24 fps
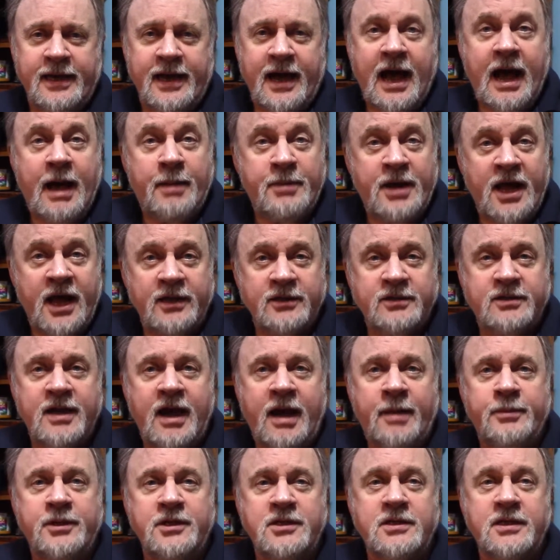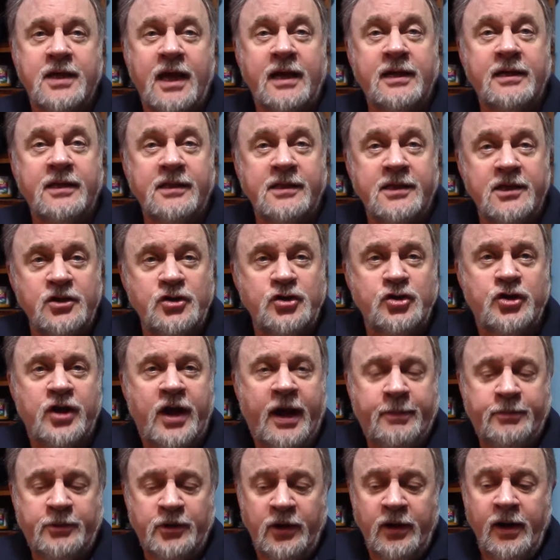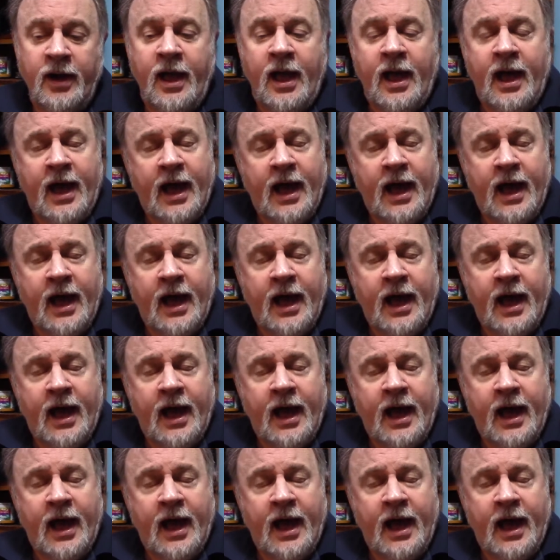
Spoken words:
I'm Hal Thomas, and in this chapter,